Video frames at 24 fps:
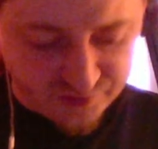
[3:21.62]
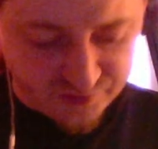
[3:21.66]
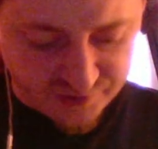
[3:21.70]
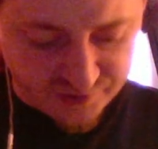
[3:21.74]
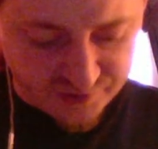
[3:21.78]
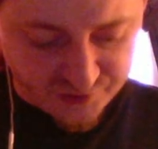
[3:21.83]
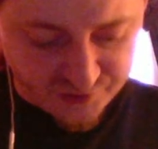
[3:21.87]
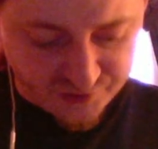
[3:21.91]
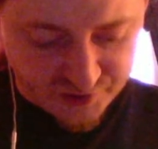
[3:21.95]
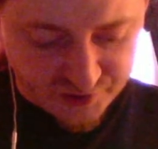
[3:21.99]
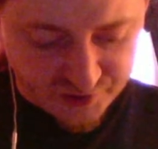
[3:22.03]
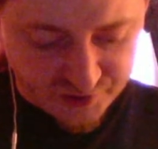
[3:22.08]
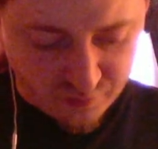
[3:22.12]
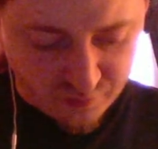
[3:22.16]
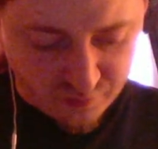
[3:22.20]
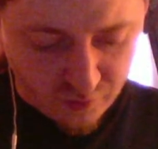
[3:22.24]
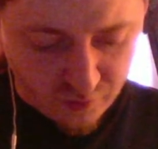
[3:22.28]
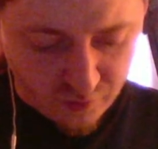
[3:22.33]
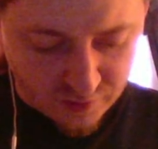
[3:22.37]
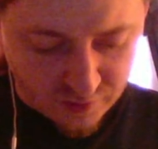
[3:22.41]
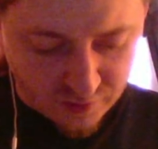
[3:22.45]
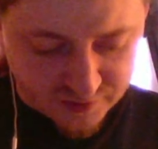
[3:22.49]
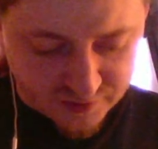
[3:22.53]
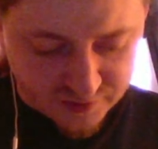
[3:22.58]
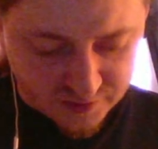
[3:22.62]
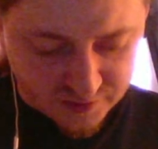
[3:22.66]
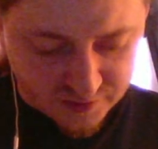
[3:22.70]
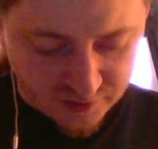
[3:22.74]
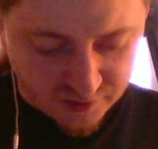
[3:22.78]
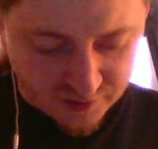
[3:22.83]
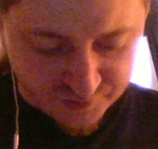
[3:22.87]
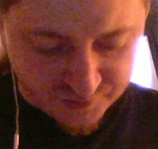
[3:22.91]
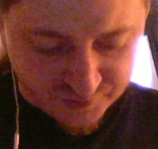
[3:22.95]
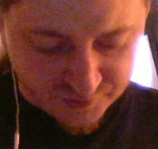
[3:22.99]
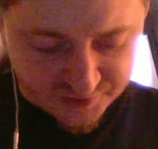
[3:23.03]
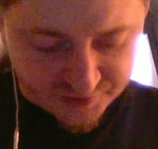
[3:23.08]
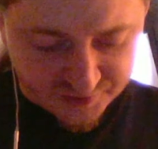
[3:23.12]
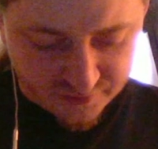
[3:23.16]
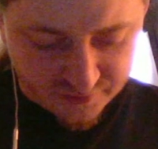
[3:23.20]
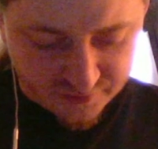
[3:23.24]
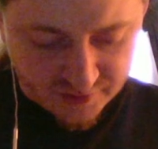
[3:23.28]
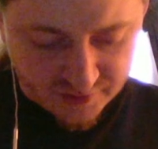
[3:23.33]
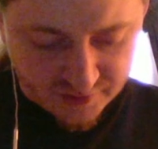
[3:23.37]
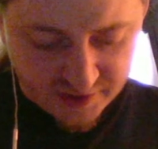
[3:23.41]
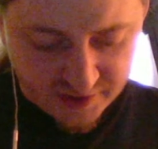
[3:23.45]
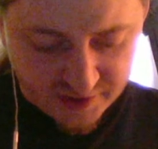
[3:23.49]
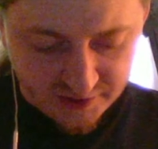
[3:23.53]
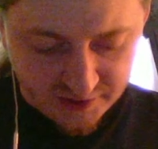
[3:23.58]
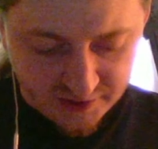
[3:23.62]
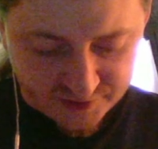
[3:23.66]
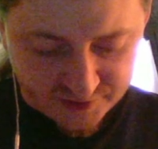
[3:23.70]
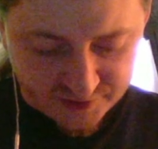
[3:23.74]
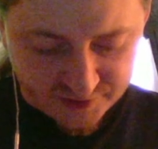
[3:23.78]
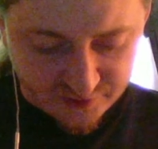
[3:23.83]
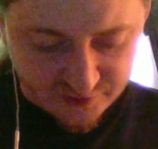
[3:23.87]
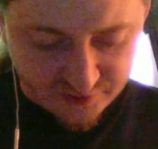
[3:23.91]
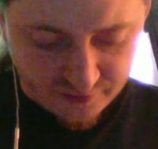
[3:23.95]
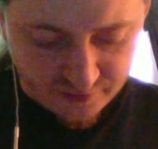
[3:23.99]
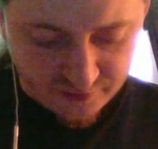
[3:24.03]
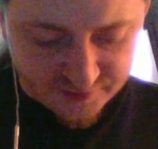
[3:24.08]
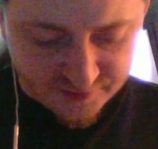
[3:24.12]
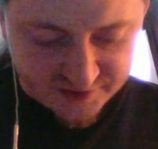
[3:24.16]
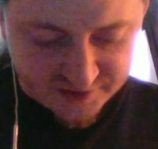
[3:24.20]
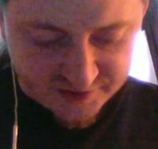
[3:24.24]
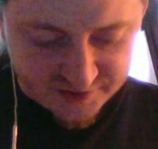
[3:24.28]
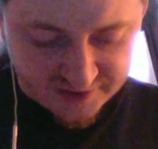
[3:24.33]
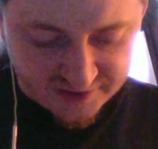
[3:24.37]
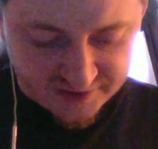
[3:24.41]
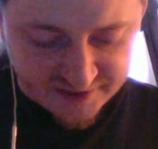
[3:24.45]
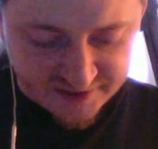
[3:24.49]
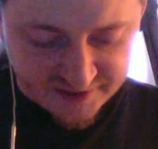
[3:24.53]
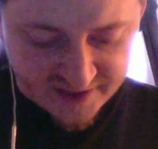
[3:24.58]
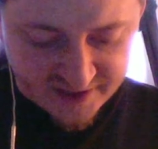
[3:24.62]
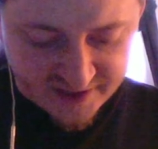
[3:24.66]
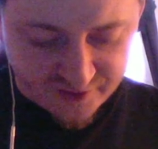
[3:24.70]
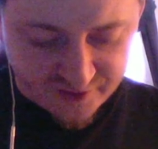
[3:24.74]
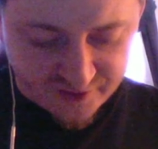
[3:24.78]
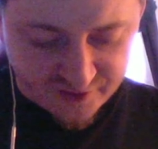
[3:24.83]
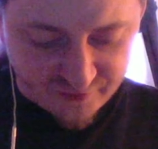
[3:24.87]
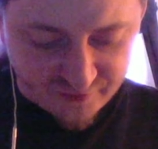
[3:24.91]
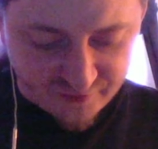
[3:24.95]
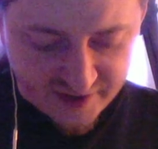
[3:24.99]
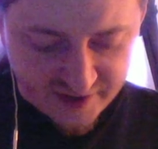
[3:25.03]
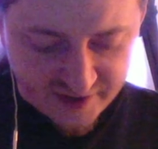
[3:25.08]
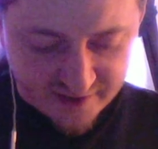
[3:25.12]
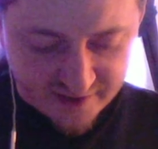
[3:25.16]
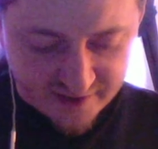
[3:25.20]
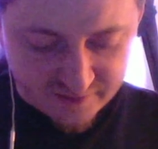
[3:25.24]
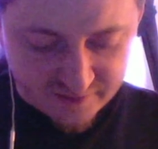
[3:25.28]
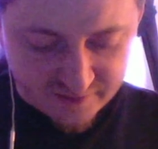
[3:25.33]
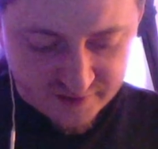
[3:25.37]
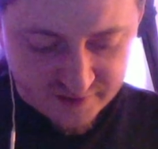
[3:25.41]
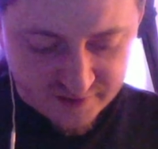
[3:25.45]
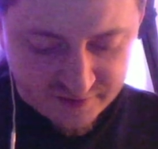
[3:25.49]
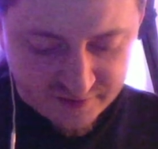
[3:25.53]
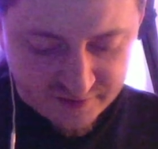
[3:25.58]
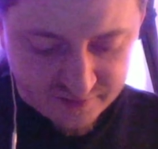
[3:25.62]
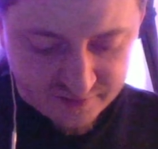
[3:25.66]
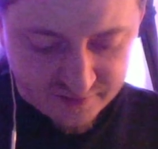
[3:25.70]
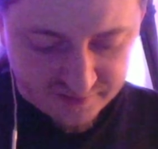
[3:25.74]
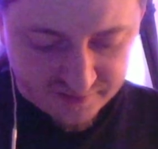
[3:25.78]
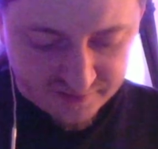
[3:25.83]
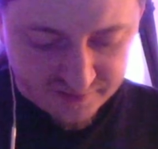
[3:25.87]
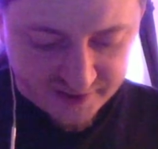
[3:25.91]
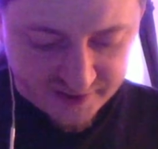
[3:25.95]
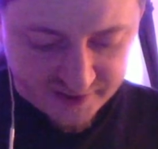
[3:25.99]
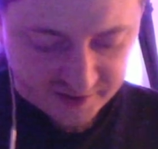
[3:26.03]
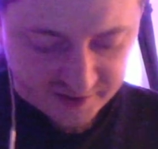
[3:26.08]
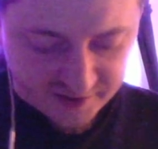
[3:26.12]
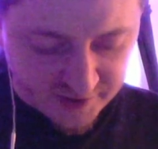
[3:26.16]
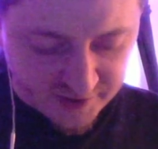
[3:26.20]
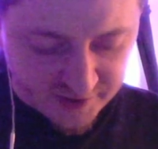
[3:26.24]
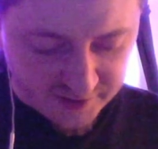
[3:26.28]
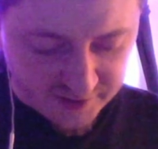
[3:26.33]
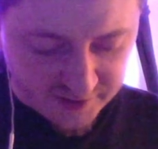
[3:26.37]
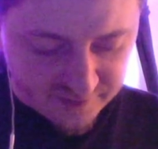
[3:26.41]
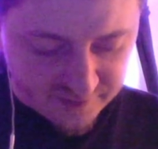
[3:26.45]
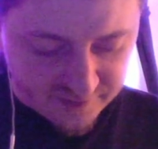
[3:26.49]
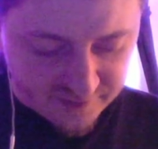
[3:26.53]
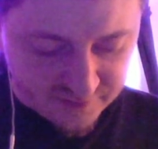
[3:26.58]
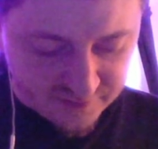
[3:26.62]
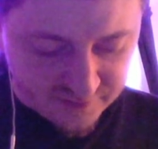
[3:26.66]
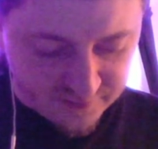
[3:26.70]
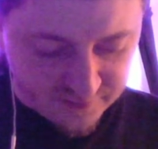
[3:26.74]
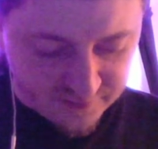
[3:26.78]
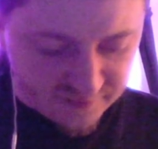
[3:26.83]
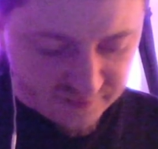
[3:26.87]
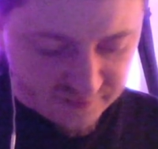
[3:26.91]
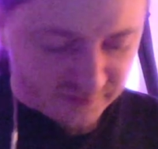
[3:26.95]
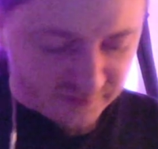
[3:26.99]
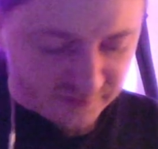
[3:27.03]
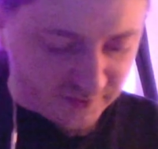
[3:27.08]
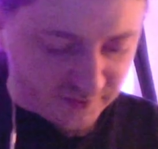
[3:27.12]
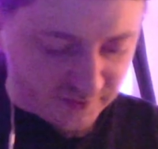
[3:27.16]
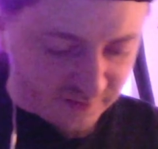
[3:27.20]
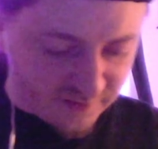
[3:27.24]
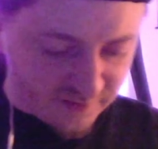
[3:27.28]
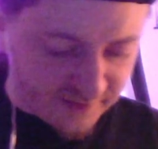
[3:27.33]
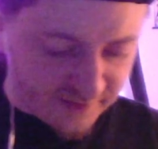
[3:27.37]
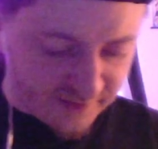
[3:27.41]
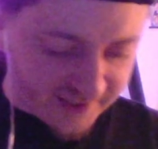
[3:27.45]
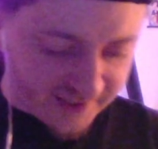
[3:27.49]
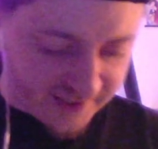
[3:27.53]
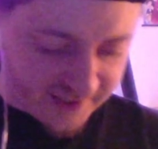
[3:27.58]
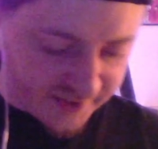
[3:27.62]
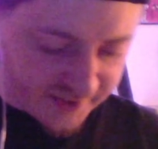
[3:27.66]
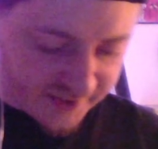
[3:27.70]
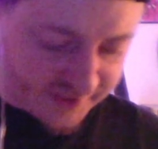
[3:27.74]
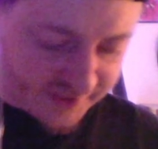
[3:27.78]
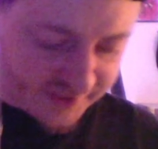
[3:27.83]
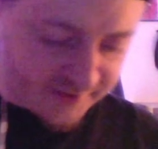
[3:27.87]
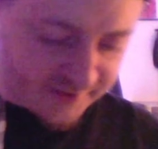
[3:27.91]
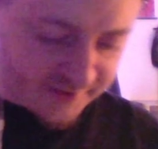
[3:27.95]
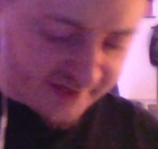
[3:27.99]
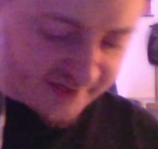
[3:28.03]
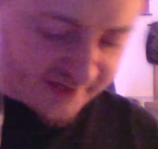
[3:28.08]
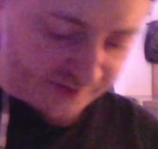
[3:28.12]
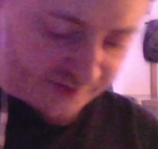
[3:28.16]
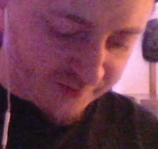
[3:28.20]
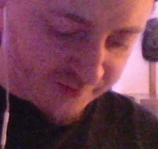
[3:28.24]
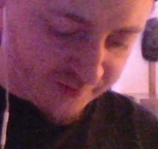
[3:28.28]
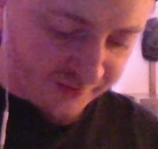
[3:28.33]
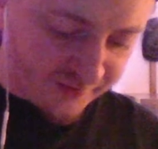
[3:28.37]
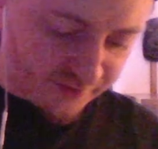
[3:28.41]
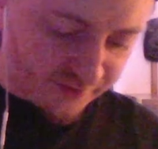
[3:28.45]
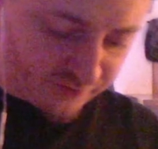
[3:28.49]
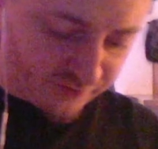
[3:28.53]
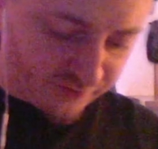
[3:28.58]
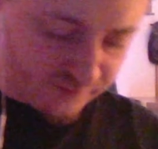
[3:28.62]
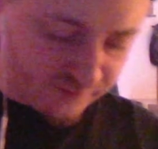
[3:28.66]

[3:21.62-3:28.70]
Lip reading: she walked closer and saw the zigzag crack that cut it down the middle.